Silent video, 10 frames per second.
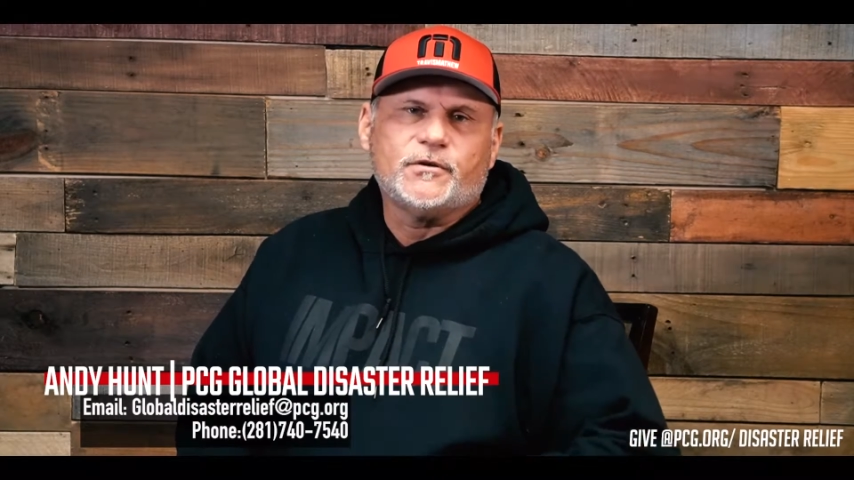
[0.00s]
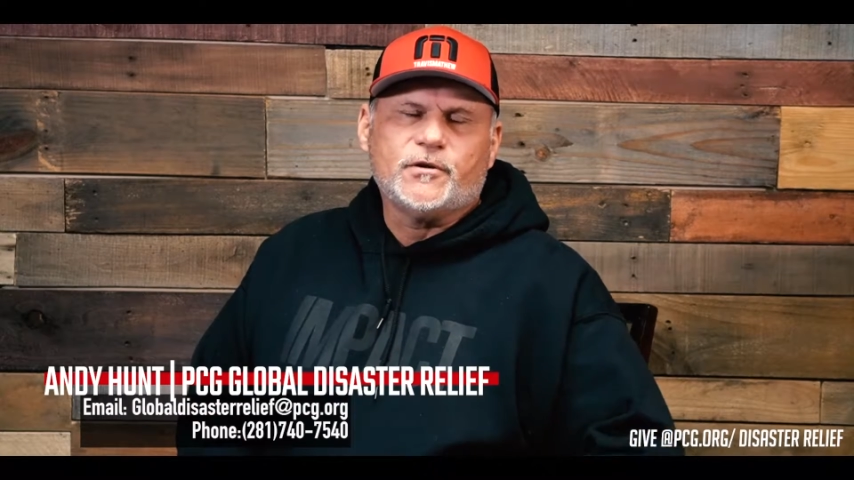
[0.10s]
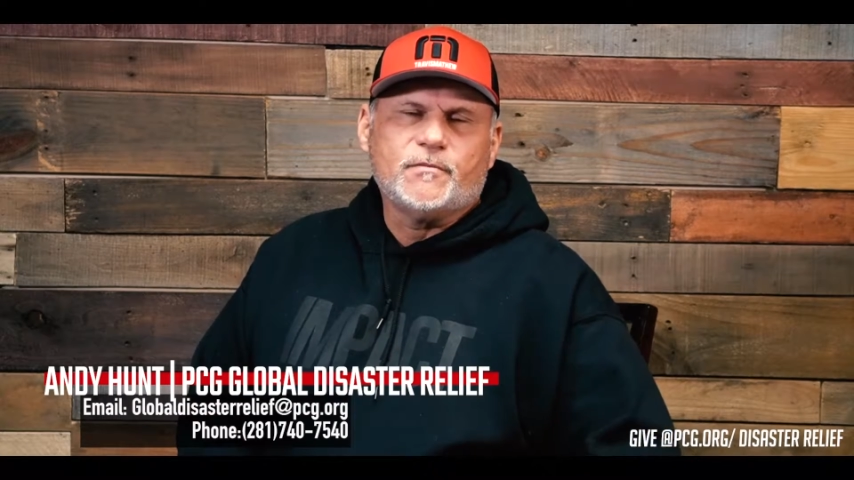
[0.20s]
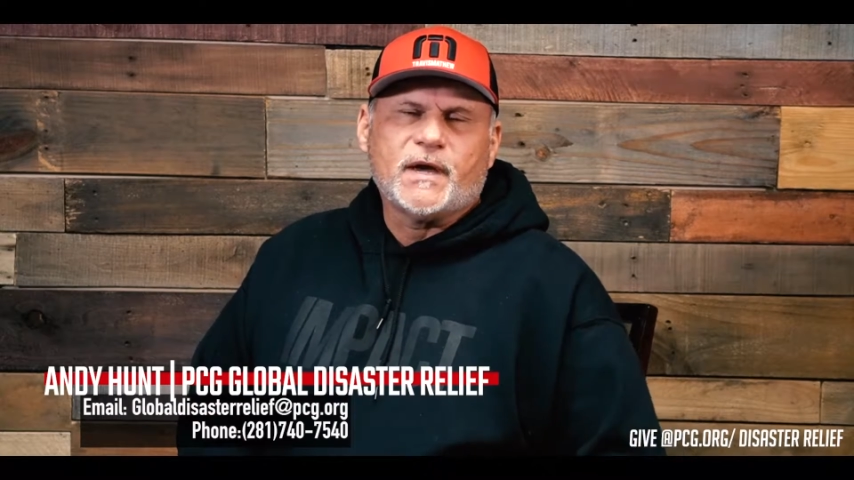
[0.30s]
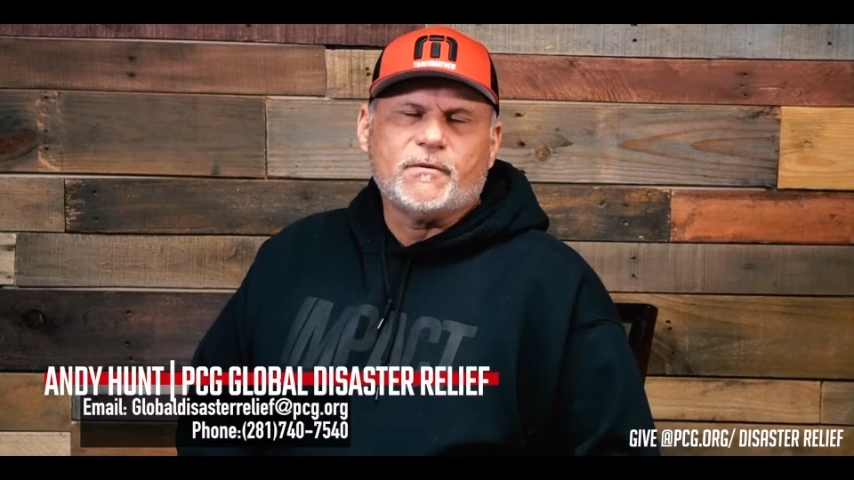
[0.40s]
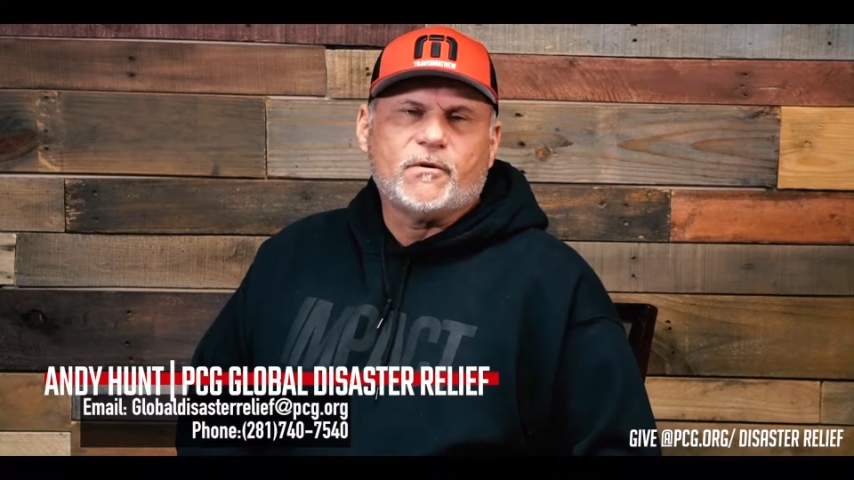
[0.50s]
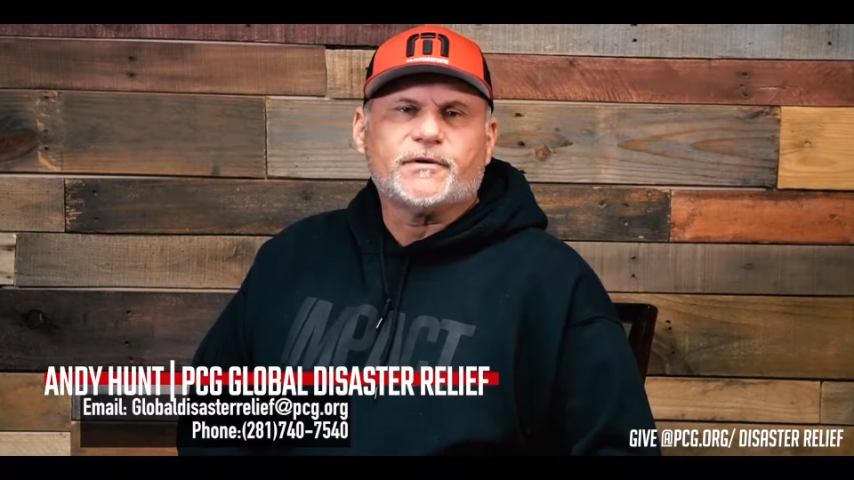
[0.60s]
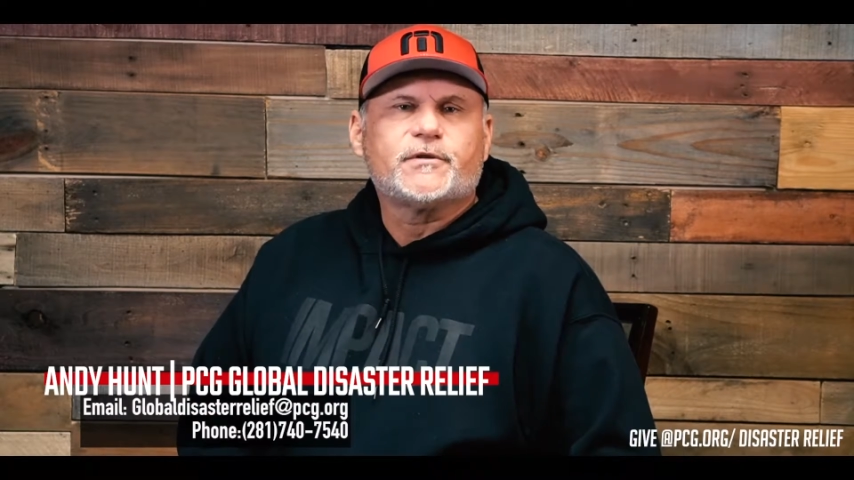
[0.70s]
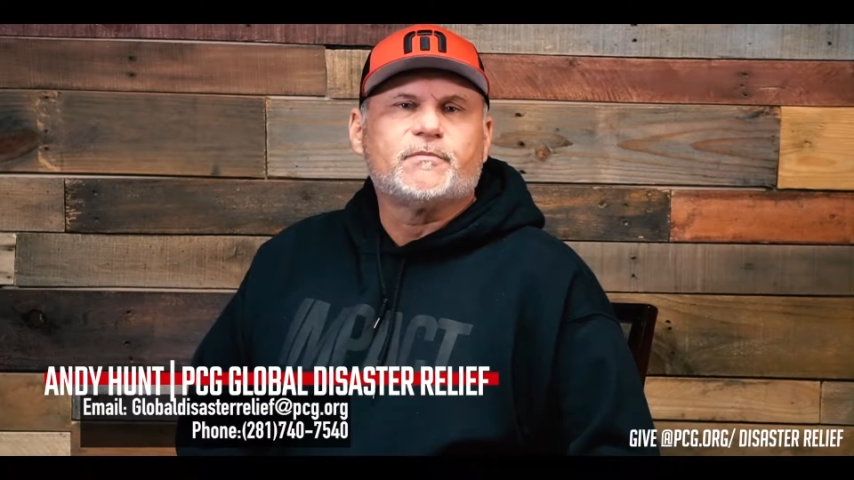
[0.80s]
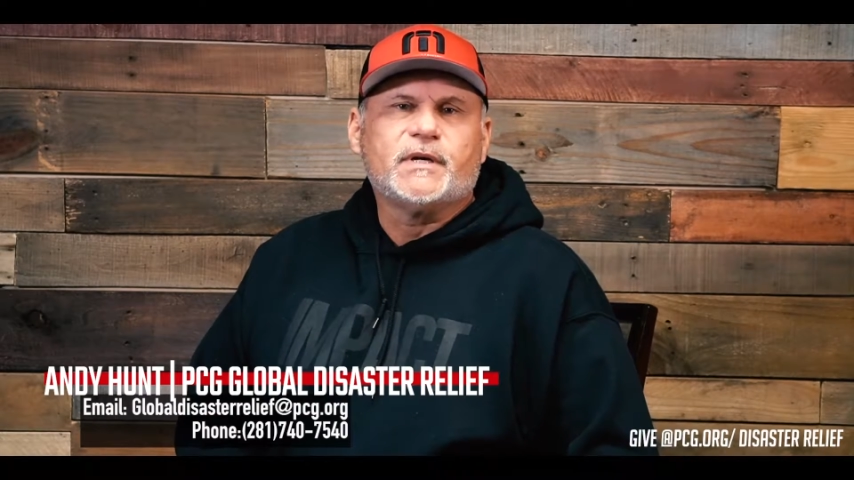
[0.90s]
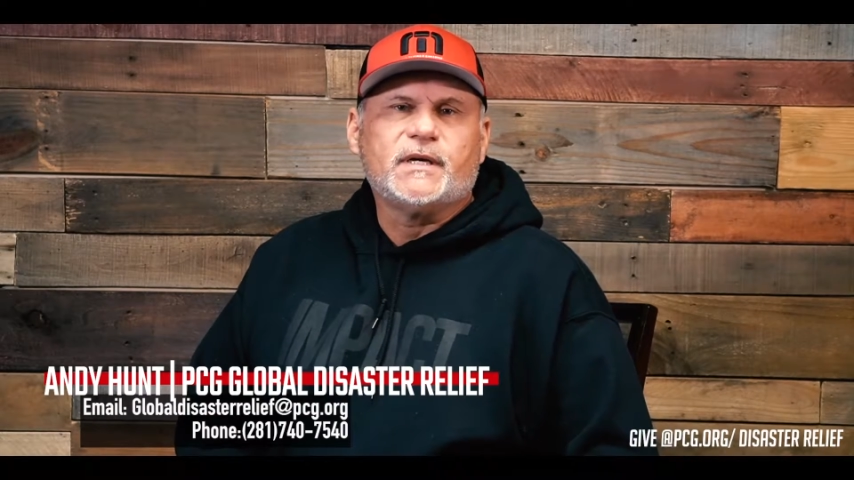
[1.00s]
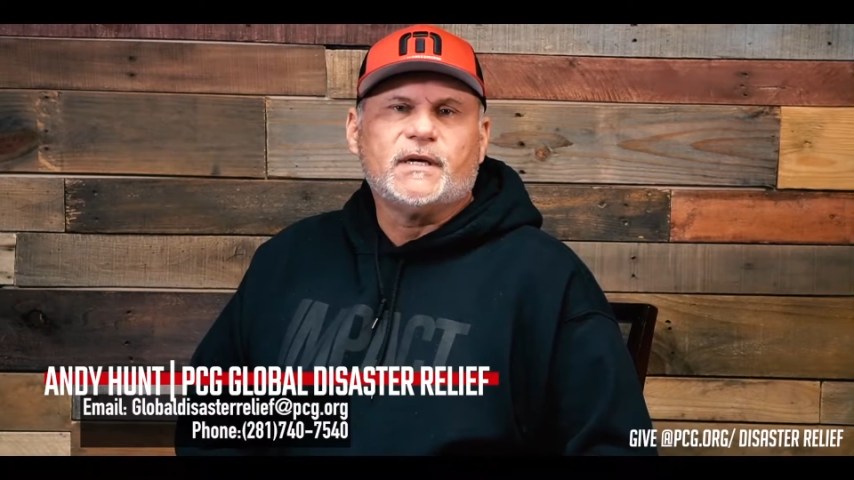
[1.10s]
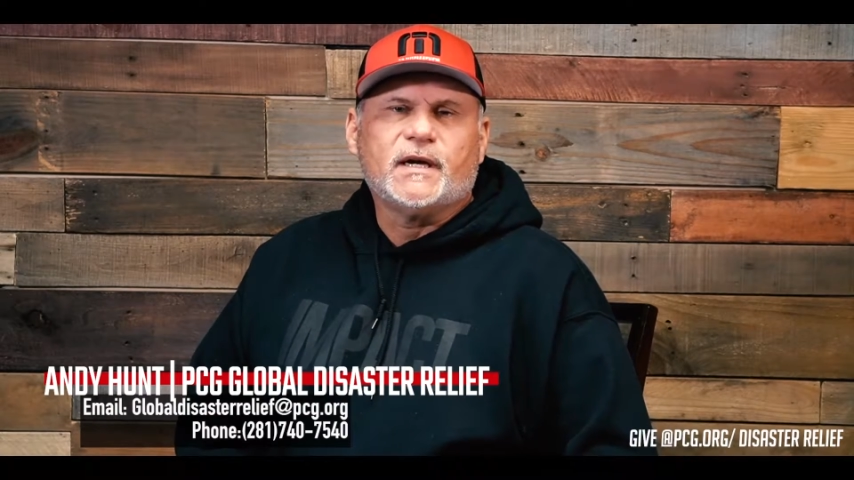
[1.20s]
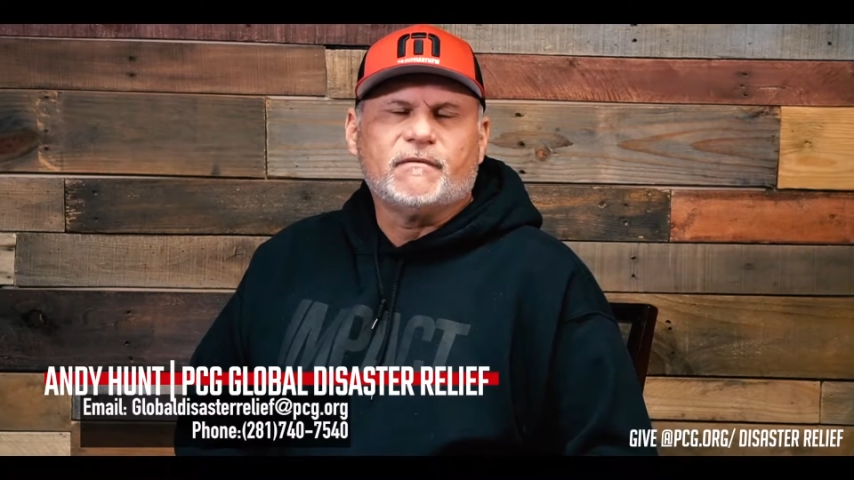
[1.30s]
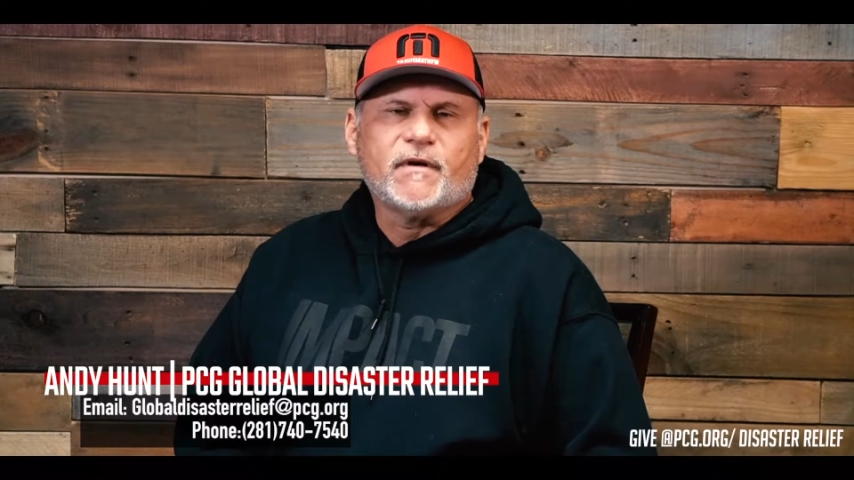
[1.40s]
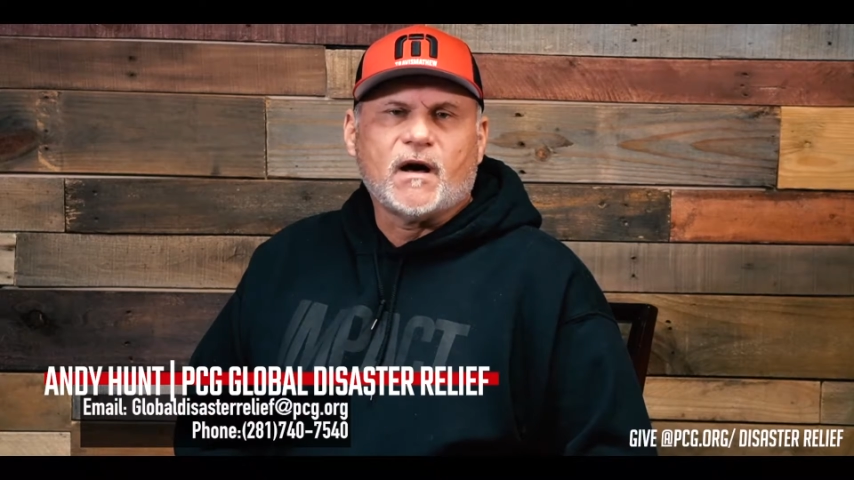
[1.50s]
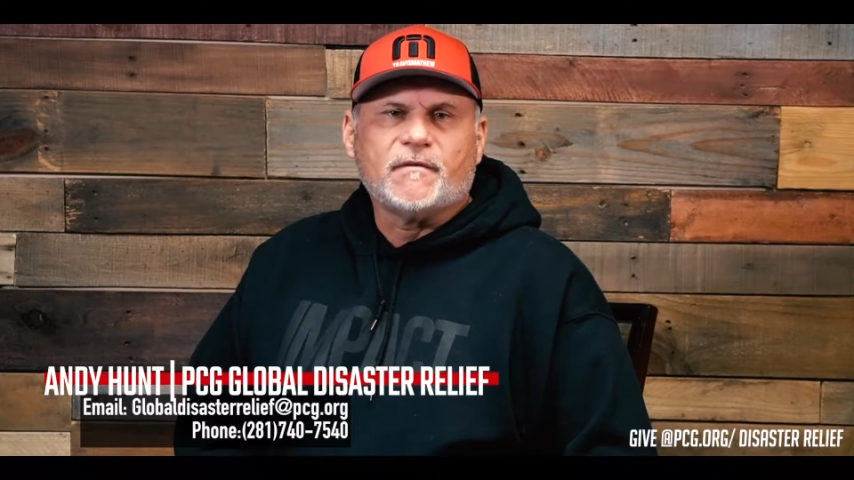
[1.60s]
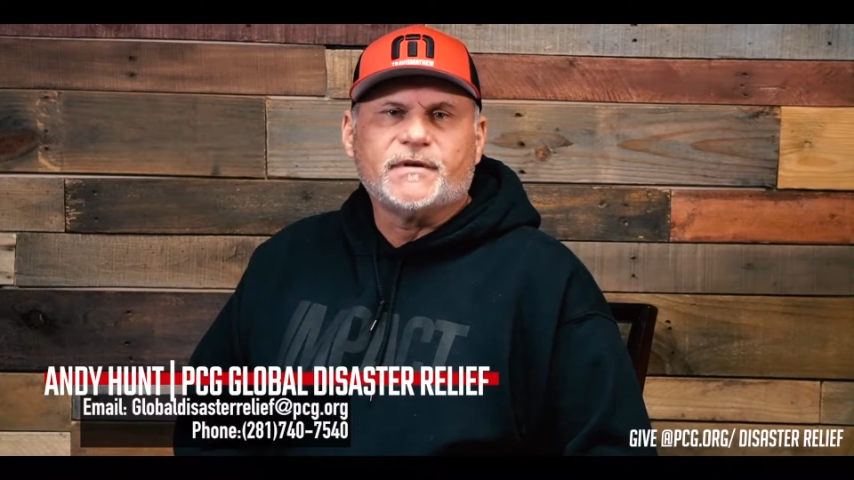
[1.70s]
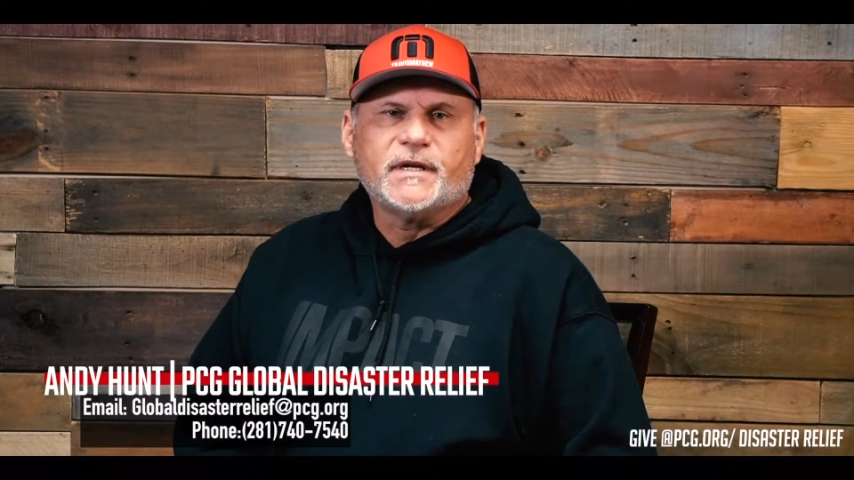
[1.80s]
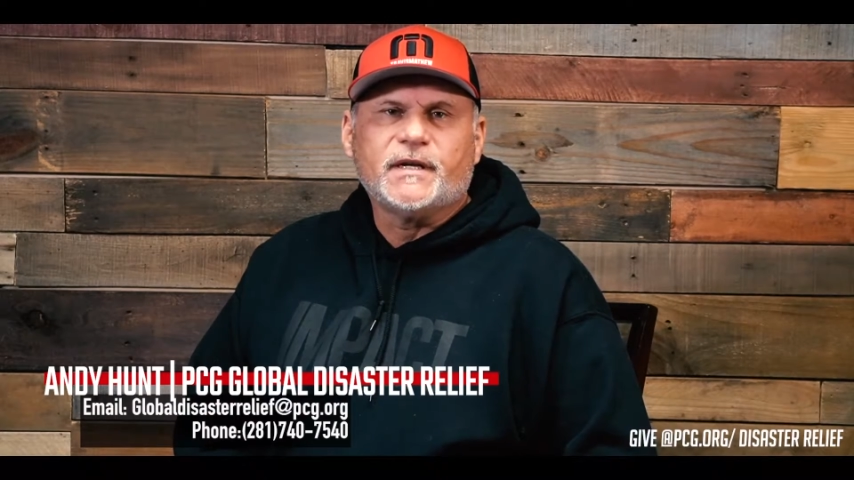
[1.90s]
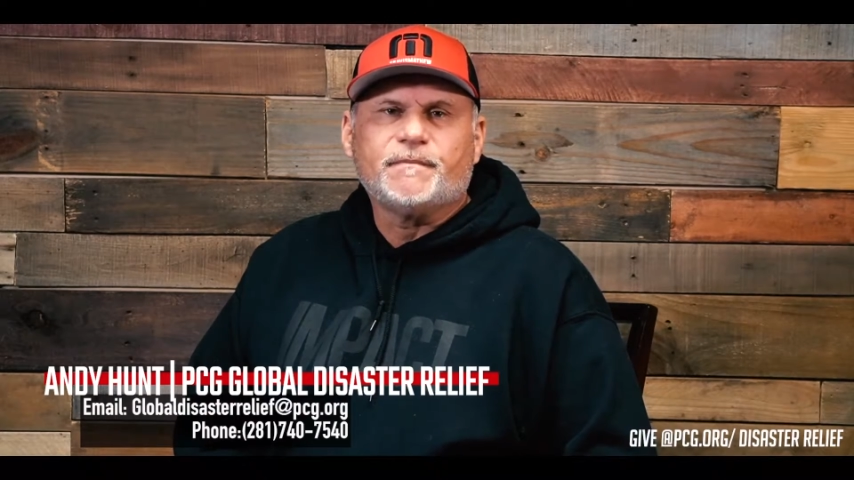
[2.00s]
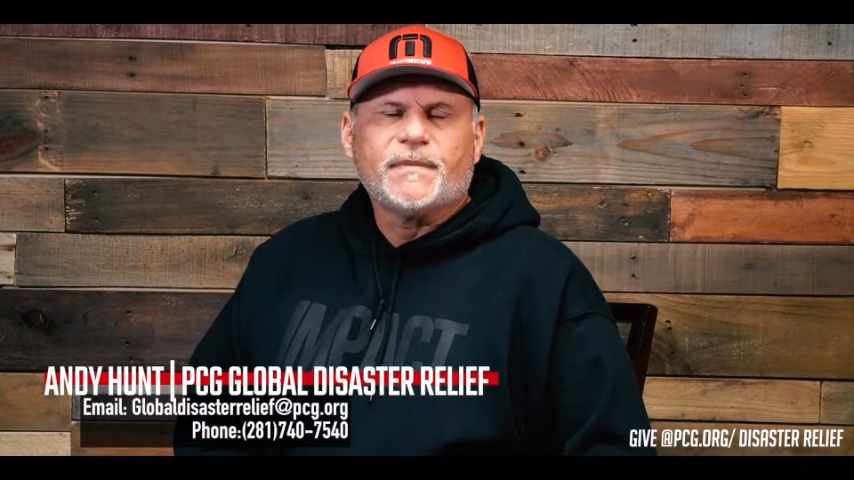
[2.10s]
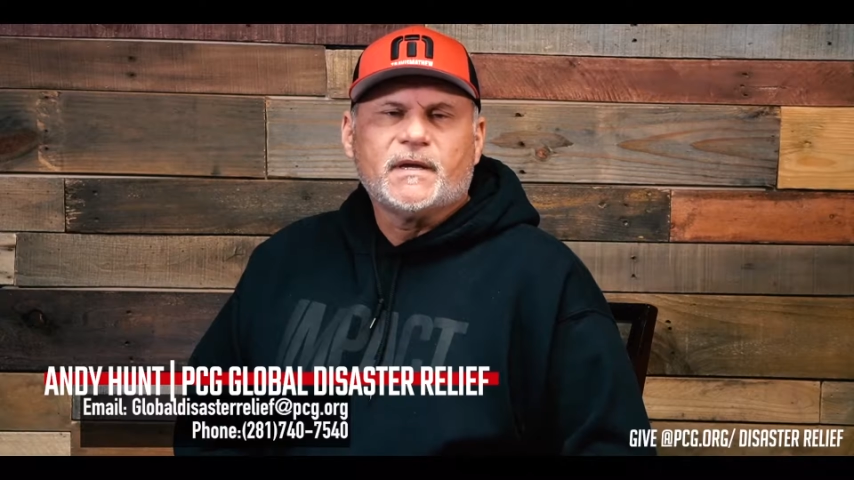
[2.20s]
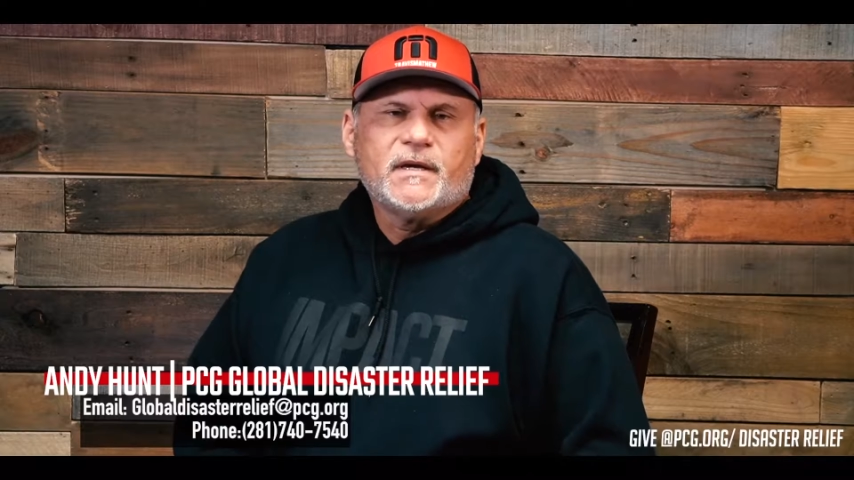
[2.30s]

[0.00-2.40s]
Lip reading: You may want to be involved in it,